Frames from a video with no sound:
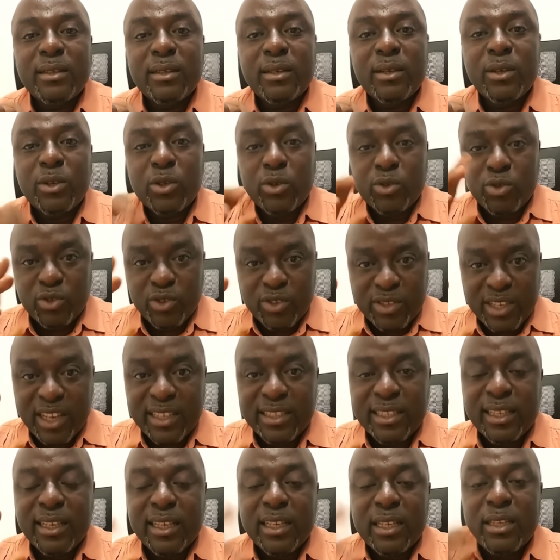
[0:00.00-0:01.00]
You know that
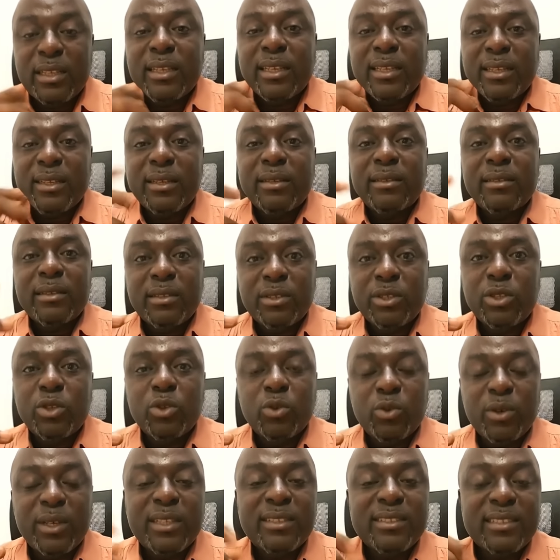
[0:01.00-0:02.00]
the
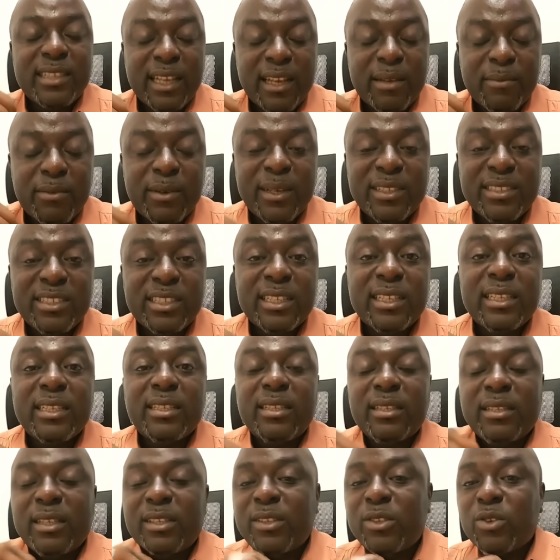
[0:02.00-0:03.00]
US Embassy
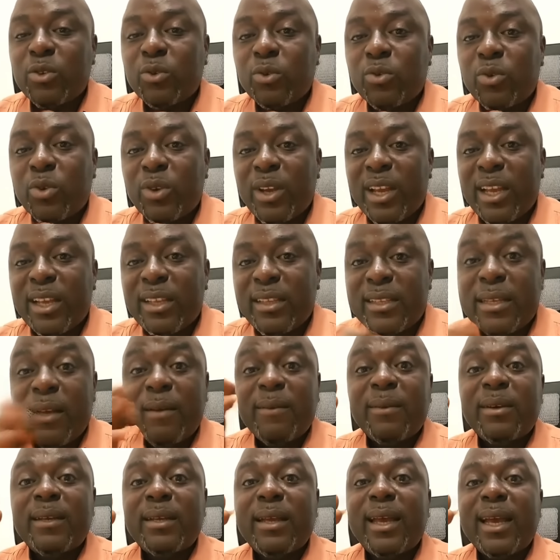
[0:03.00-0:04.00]
in Ukraine
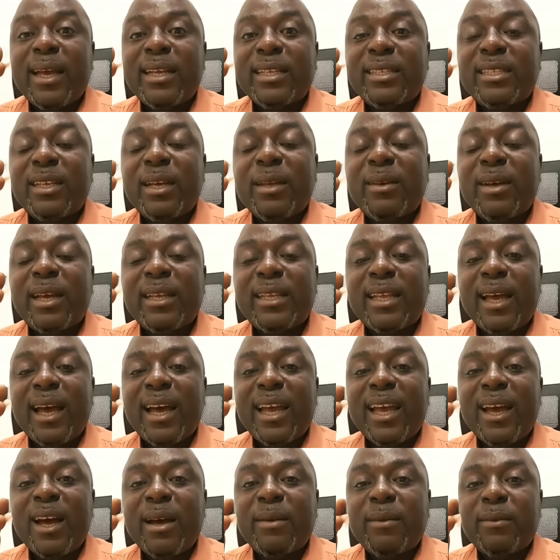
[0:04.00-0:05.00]
had sounded the
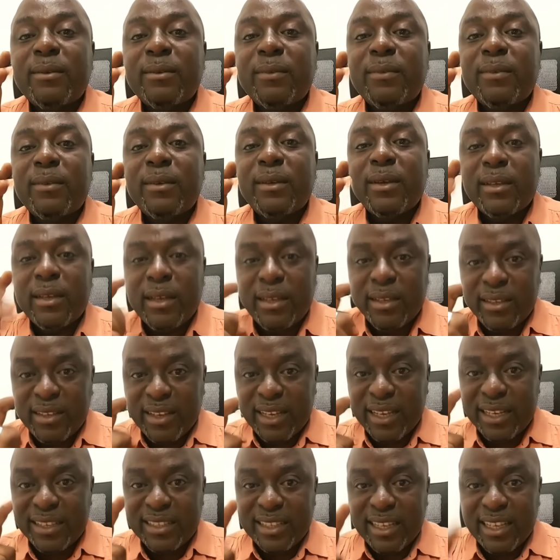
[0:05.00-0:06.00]
alarm,
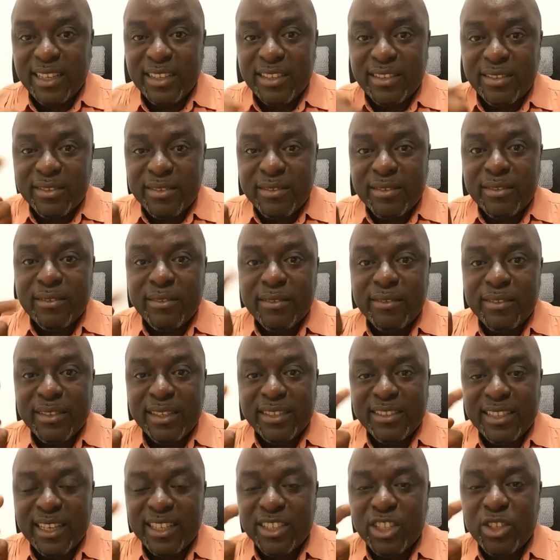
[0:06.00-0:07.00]
and then the
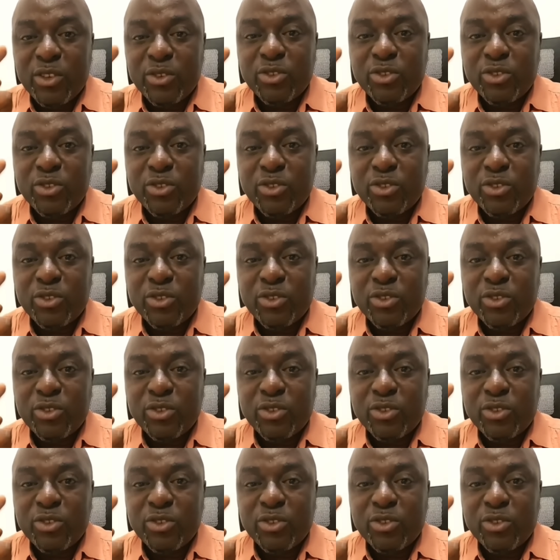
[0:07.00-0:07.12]
surgical